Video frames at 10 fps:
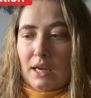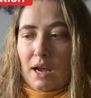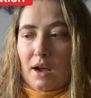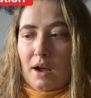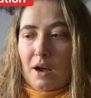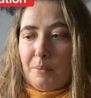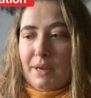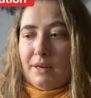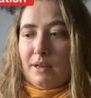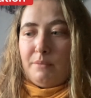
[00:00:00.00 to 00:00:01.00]

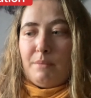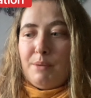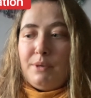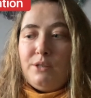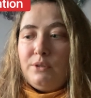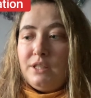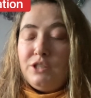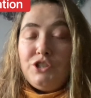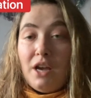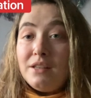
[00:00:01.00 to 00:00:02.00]
And maybe you can
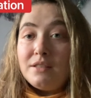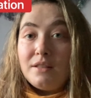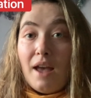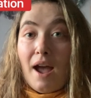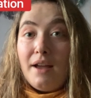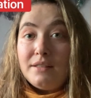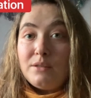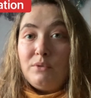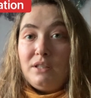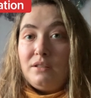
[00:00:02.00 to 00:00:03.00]
adjust that
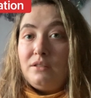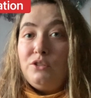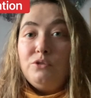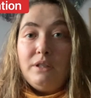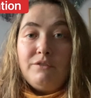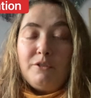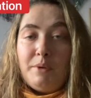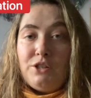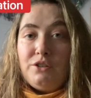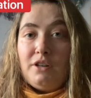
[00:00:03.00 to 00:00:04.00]
with new
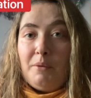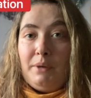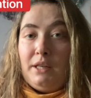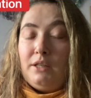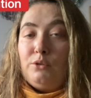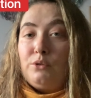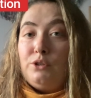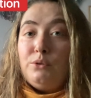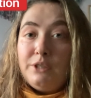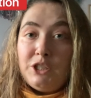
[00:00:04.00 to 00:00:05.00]
information coming in or
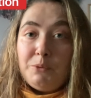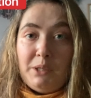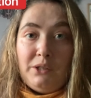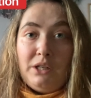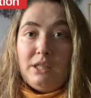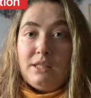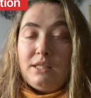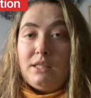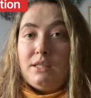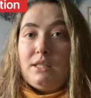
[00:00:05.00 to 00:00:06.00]
new
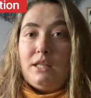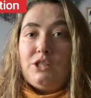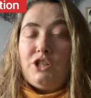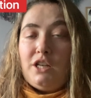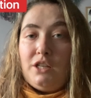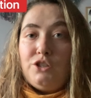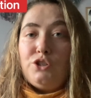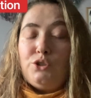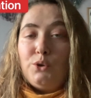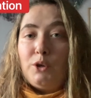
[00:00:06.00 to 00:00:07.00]
experiences that change
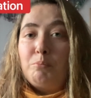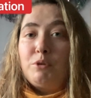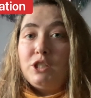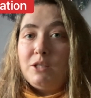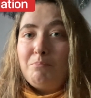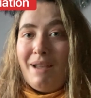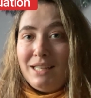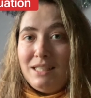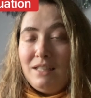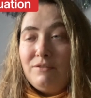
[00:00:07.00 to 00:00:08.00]
your
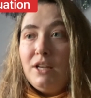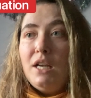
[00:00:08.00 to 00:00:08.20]
perspective.